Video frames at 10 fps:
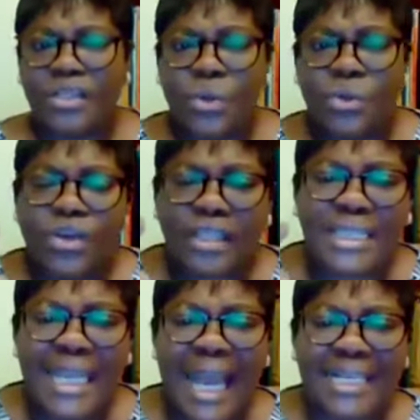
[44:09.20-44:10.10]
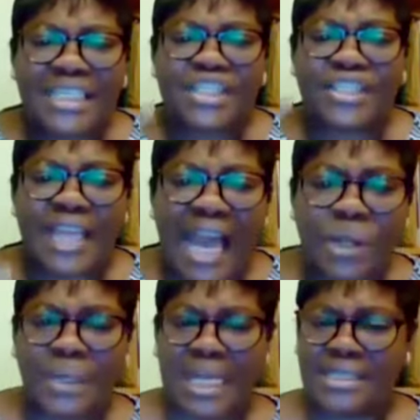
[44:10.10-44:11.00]
do not let
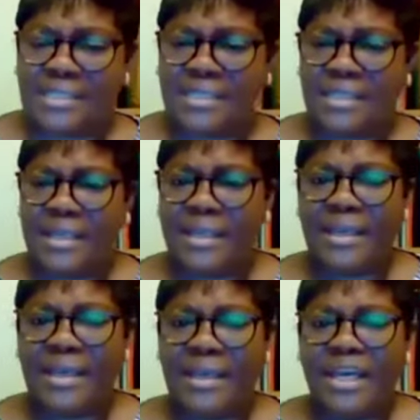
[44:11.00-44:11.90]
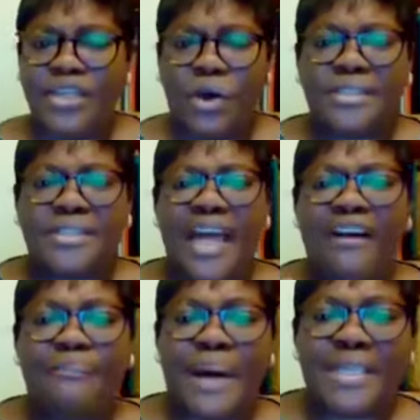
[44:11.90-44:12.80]
shallowness, your
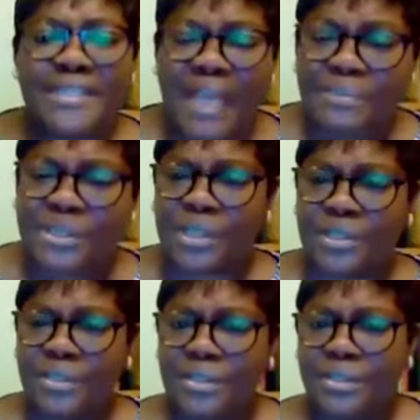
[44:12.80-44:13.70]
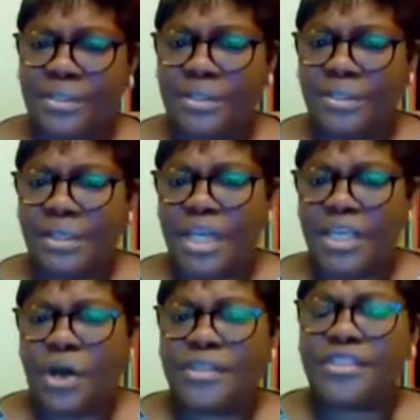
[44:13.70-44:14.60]
self-perception,
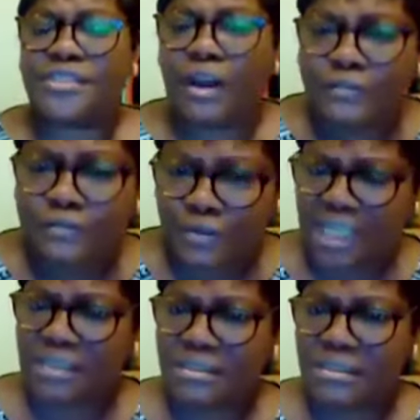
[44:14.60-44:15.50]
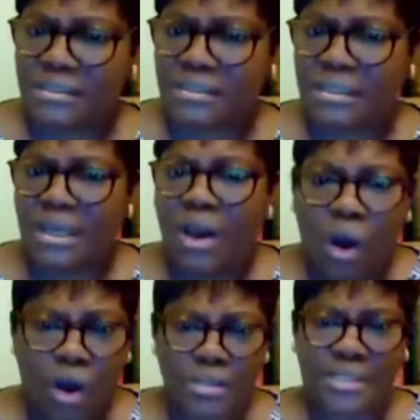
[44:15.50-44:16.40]
your suffering
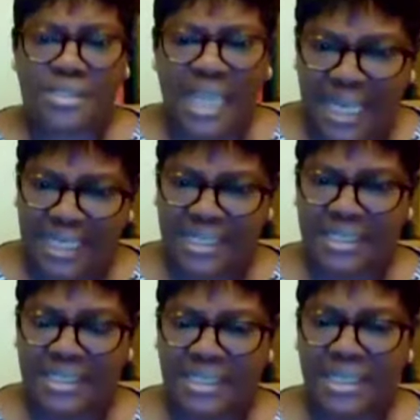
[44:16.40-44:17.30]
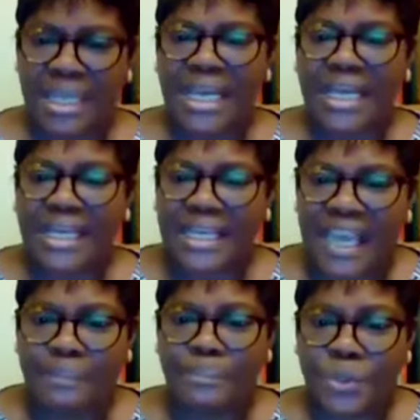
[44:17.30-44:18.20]
or sin
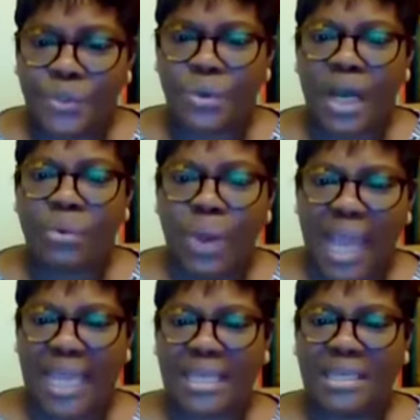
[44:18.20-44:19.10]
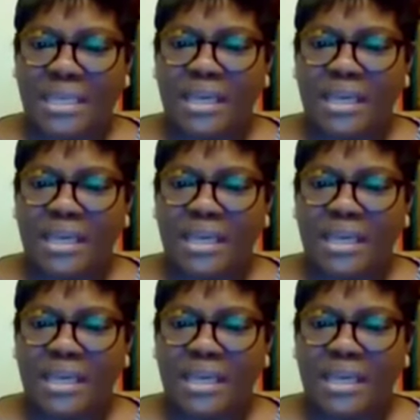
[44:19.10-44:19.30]
keep you away